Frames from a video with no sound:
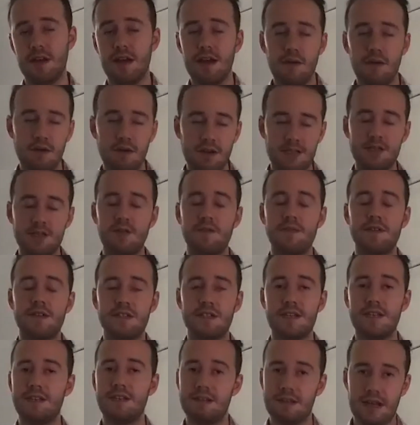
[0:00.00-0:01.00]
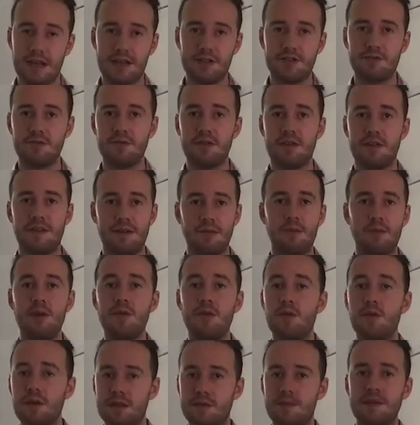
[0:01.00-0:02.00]
which is obviously natural, that there will
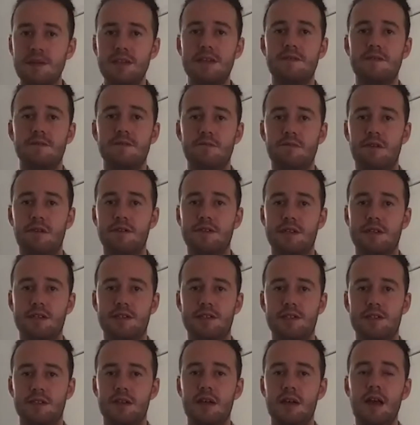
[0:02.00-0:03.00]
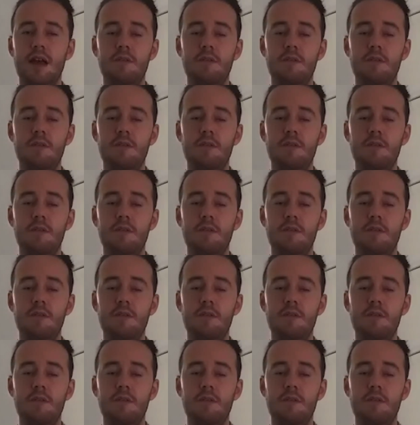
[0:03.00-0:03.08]
always be different processes.